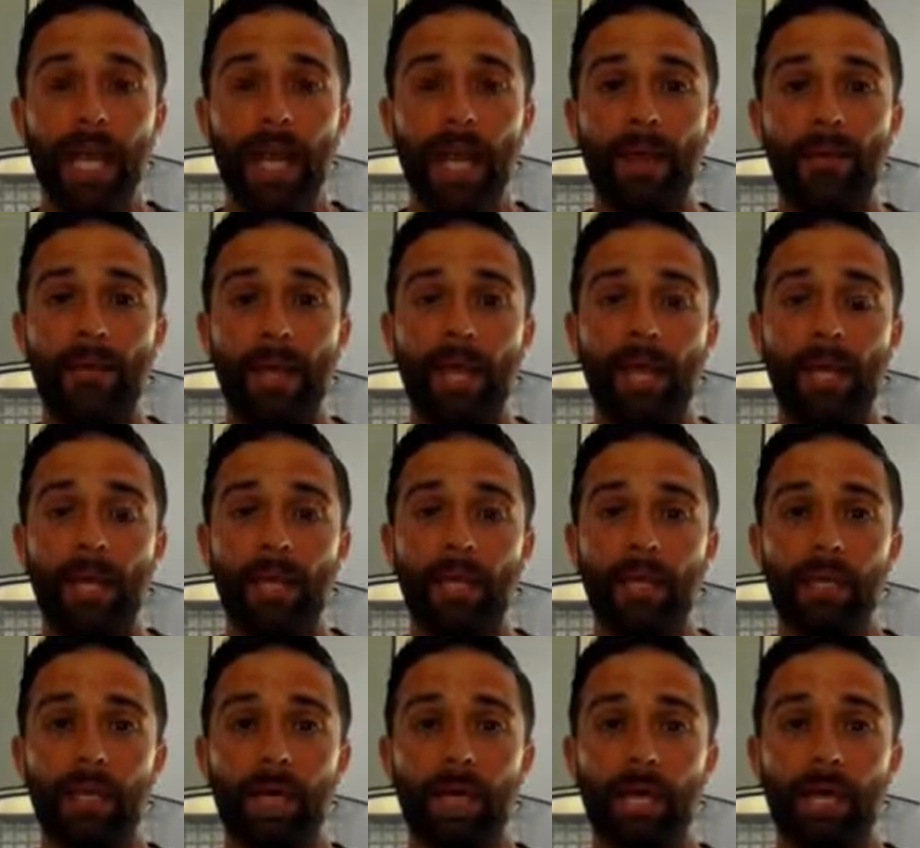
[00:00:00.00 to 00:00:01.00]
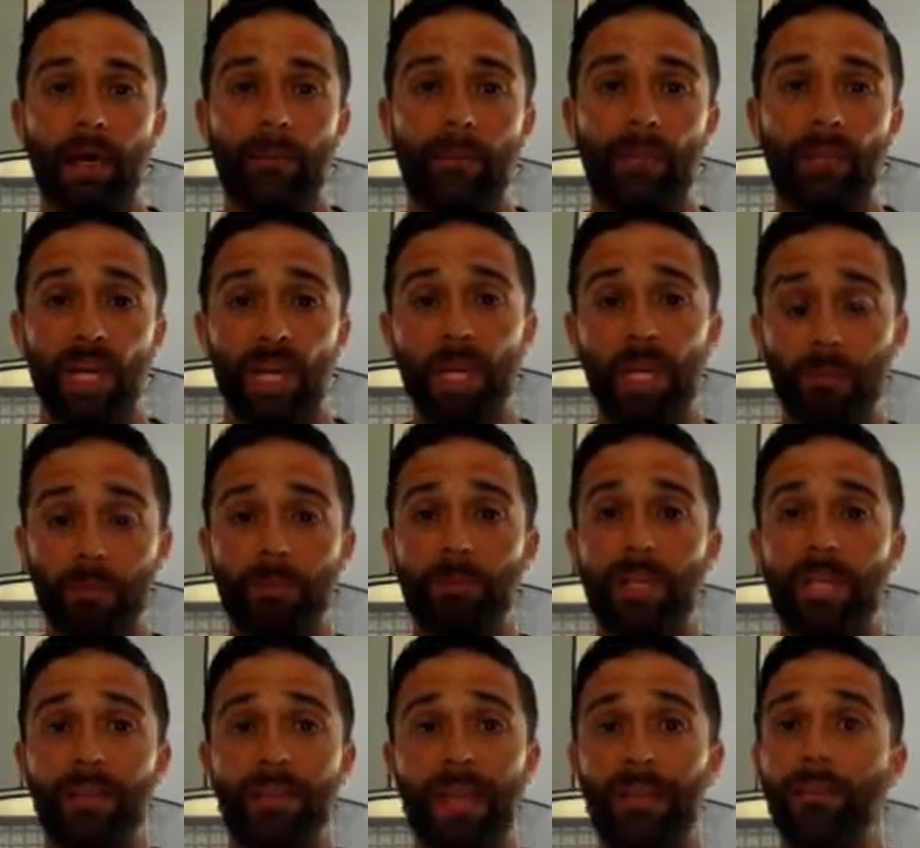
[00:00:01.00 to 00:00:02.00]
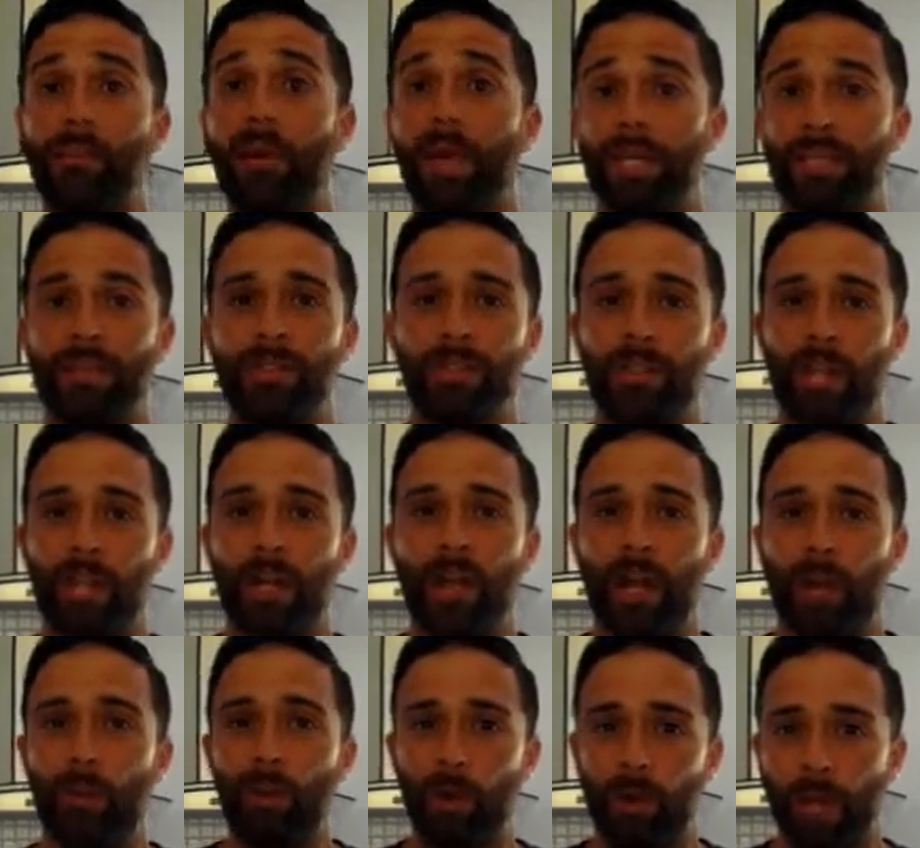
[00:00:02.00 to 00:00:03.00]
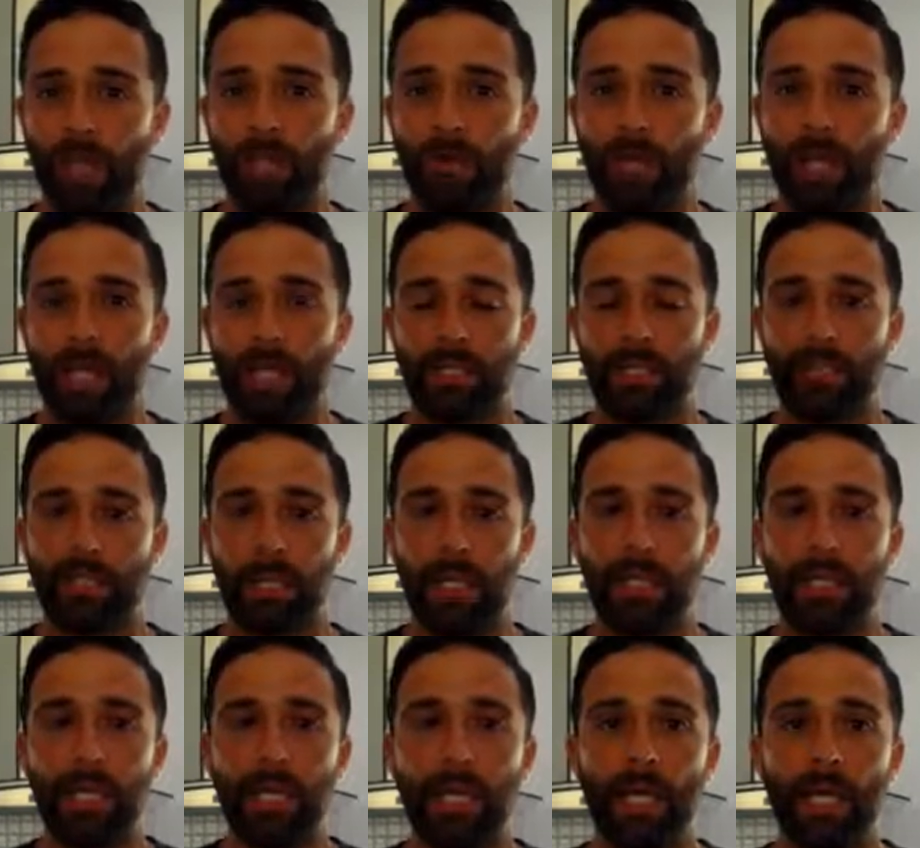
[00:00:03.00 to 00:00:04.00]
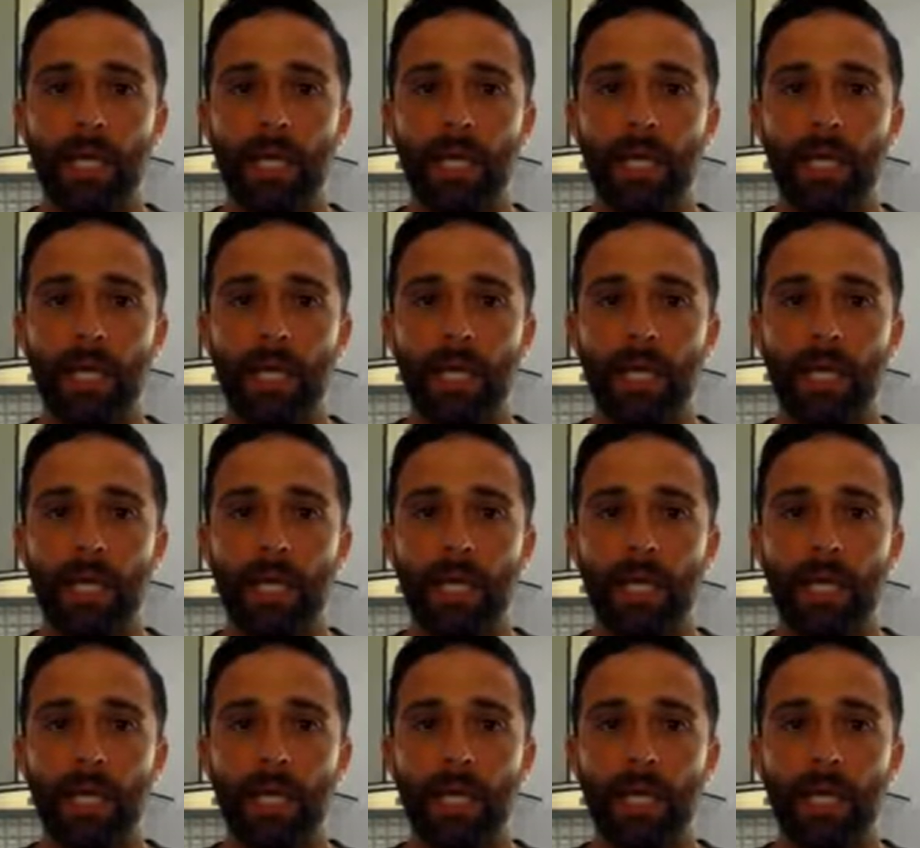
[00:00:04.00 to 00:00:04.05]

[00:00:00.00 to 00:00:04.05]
and then they come to me and they have questions. They're like, all right, what do I do next, right?